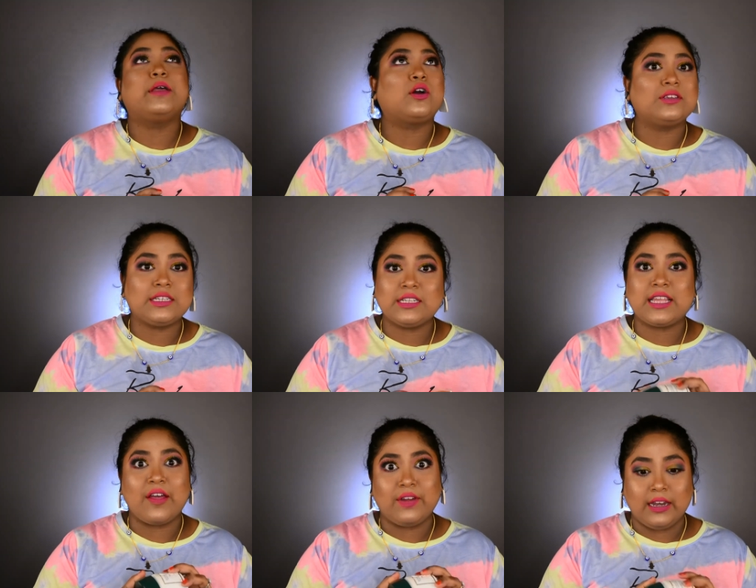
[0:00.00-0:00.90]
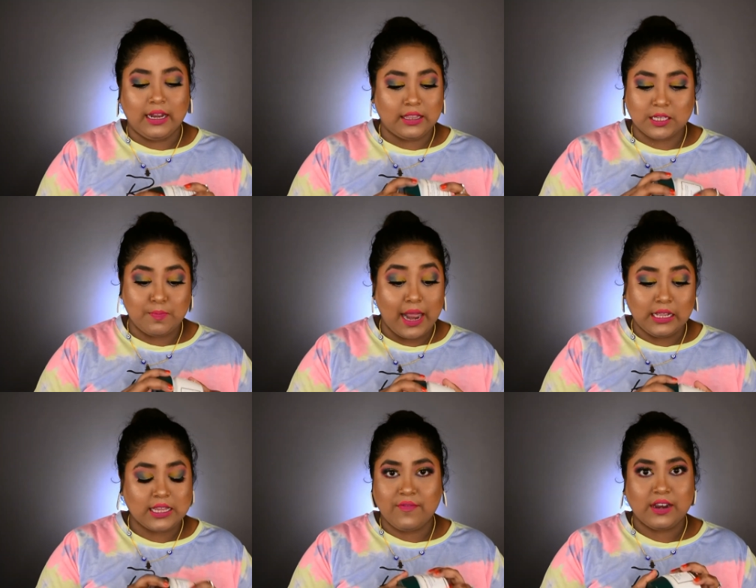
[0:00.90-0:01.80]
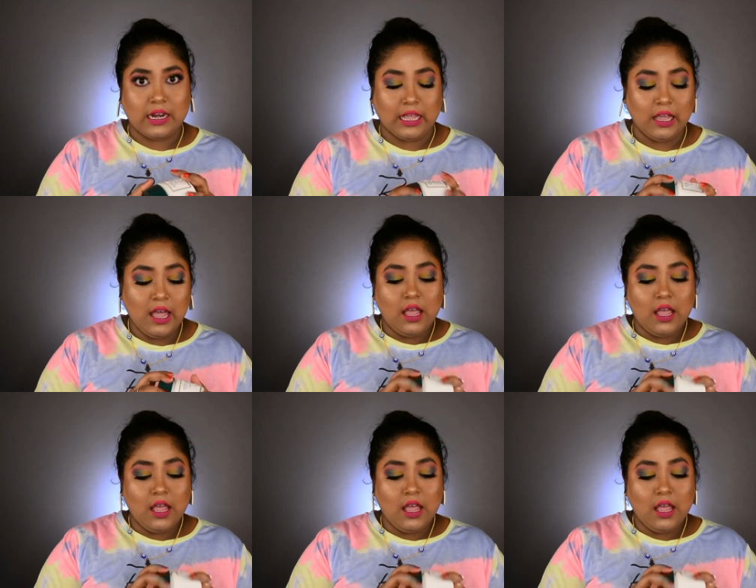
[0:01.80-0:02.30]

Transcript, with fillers: because it is heavenly. The smell is heavenly.